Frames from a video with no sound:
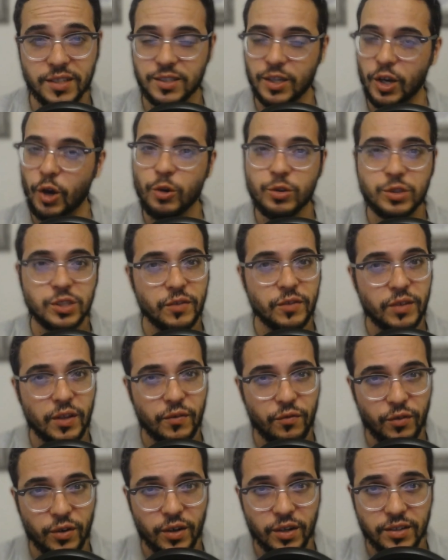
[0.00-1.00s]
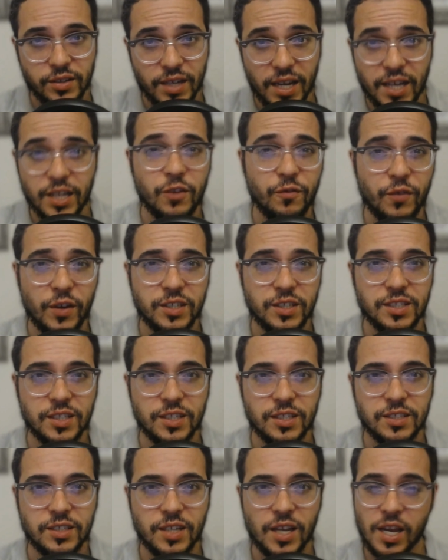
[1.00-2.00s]
a host of different
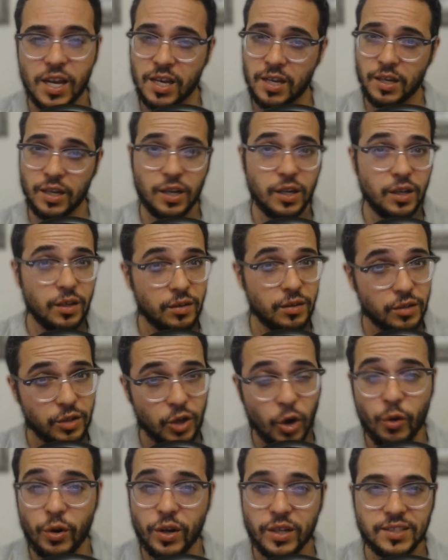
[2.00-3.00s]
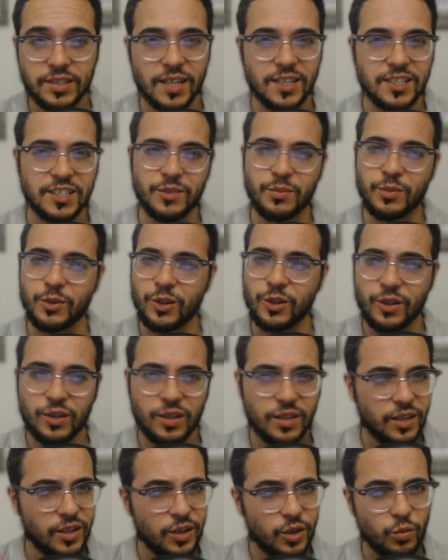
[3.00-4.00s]
interfaces, code
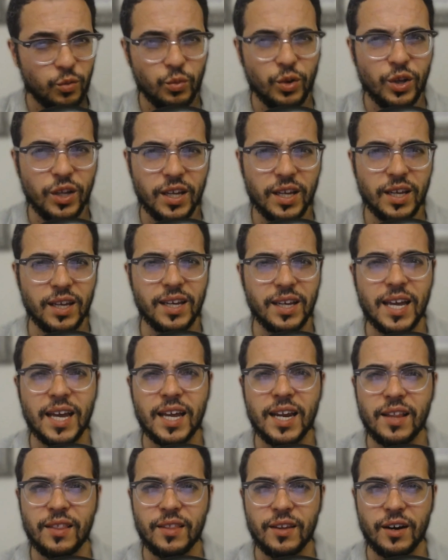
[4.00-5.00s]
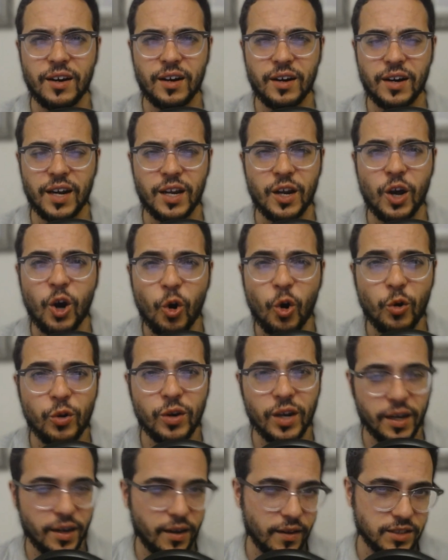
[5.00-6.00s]
extensible, really get in there and hone
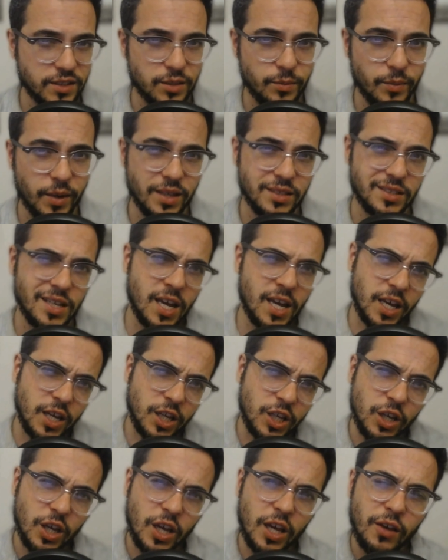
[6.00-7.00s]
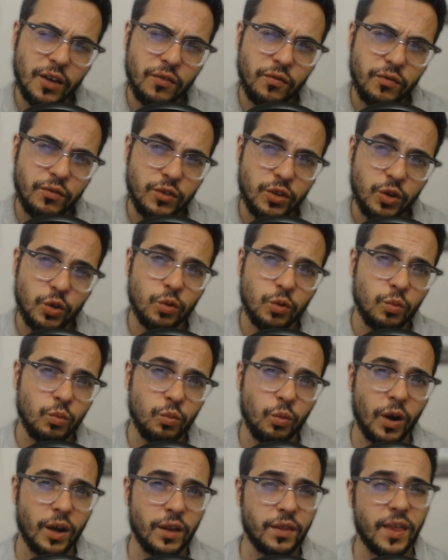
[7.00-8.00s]
and customize. If you
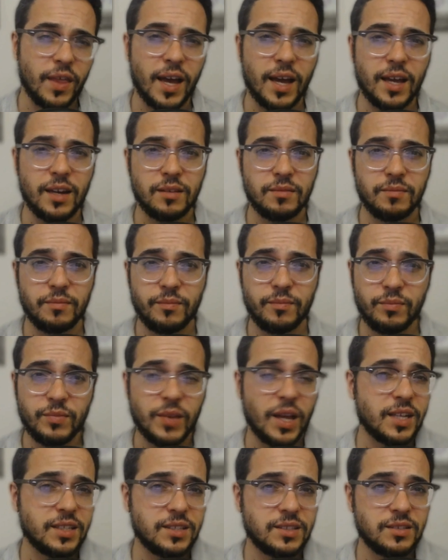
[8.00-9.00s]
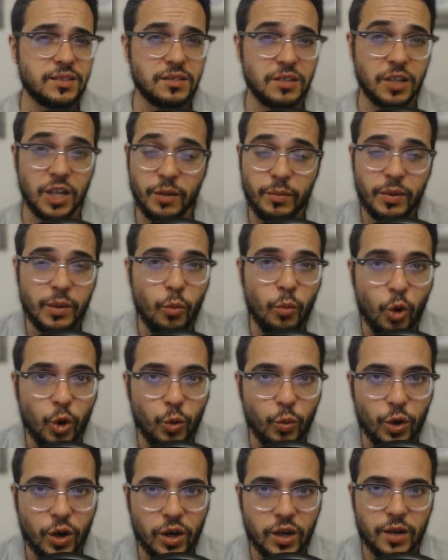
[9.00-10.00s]
want that, that's going to be more
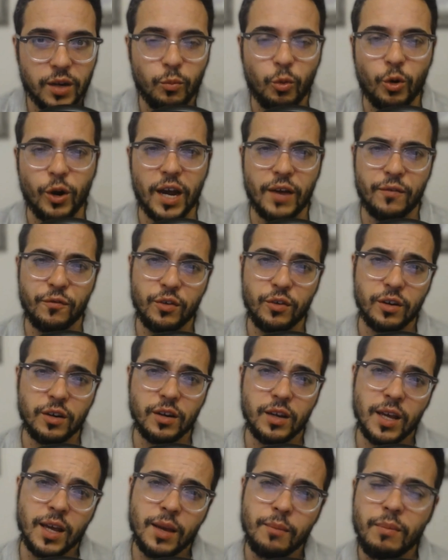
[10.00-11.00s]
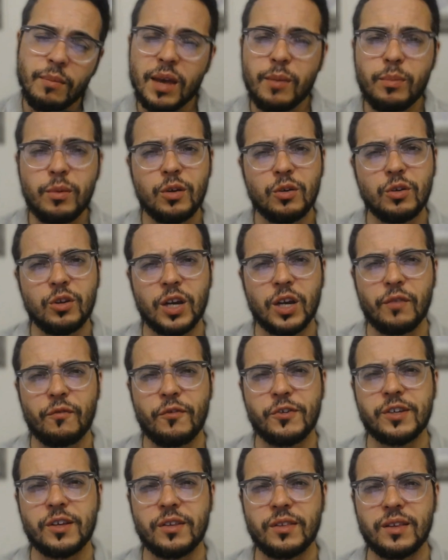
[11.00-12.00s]
work, more effort. Maybe you're looking for
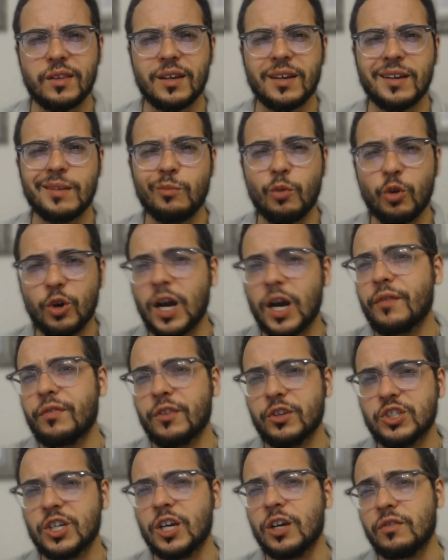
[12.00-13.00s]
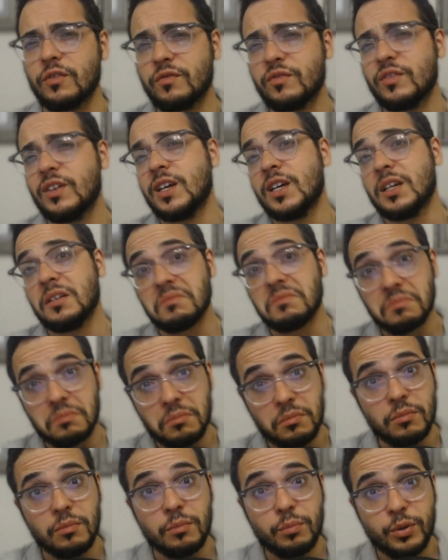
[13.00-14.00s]
something more off the shelf.
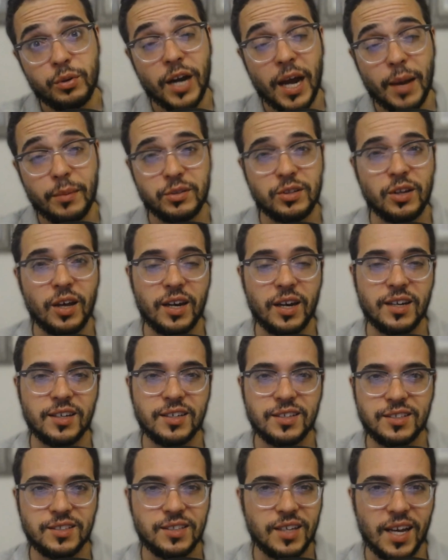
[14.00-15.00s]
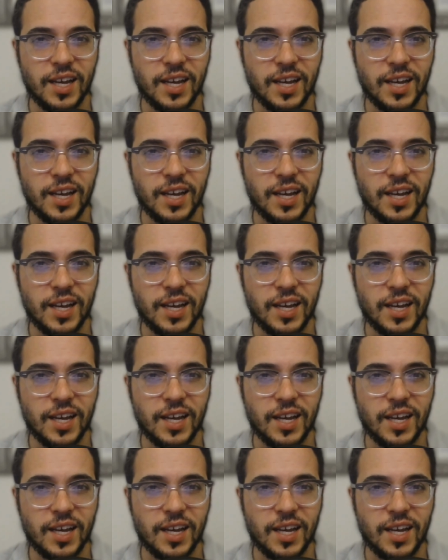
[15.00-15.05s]
Perhaps not as